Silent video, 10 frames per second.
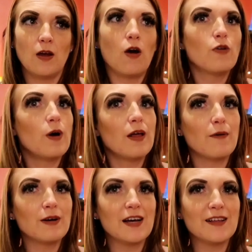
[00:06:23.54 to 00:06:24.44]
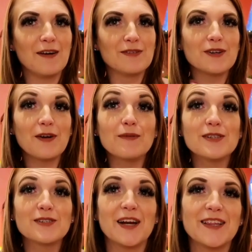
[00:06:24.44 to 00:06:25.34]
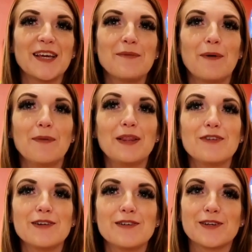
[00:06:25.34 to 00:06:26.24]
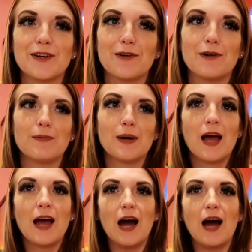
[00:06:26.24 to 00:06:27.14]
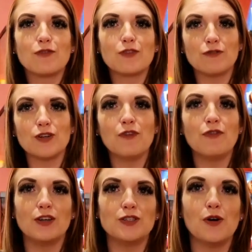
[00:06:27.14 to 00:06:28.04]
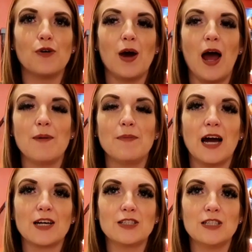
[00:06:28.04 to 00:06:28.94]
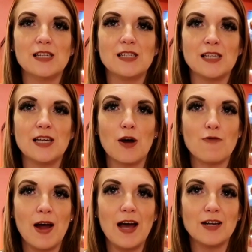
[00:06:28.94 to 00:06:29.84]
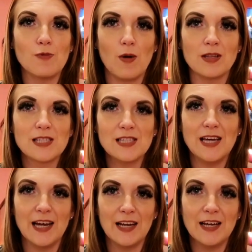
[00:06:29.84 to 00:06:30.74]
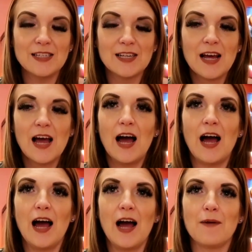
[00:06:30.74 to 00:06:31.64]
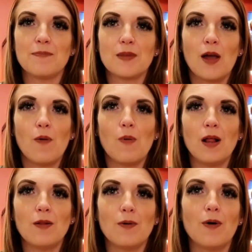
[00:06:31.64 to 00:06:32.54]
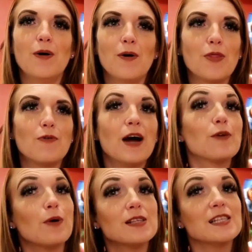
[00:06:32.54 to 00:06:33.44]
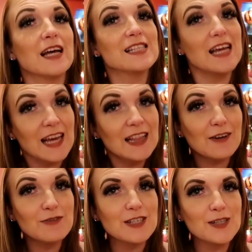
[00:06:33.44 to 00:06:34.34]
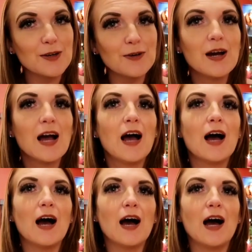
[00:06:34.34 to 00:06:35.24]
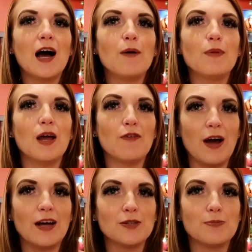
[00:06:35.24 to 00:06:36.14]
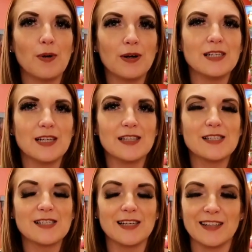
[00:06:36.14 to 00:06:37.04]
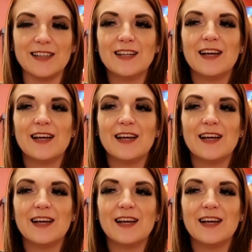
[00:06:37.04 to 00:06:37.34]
oh no, that one, I'm sorry, I'm just trying to think about when the video is going to go up. I've done a video and you actually see a red onesie in it. Well, the red onesie that's in that video, if I end up putting it in still,